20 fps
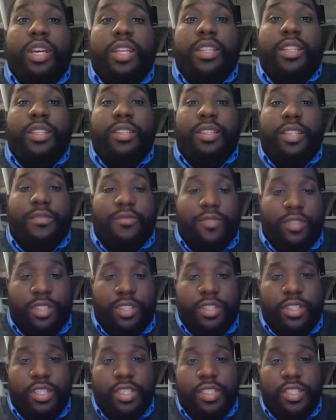The difference
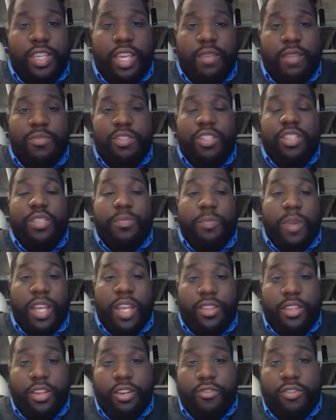in these games,
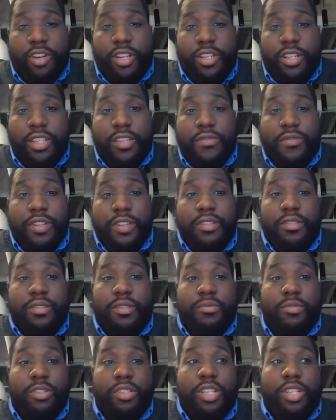despite their great defense,
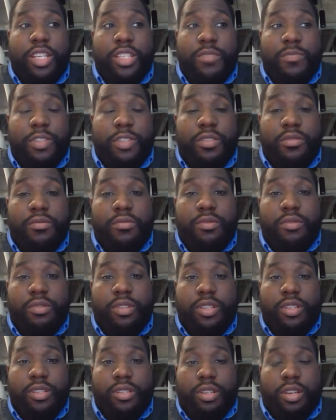which has been
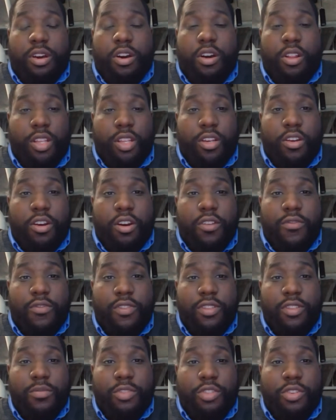a calling card for
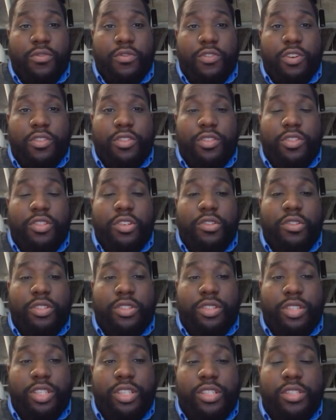them so far to start the
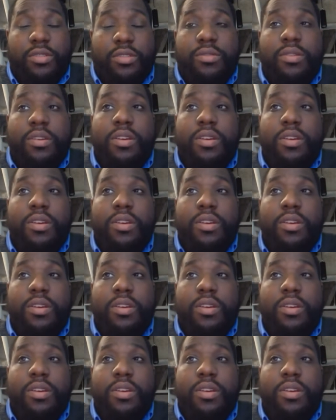season,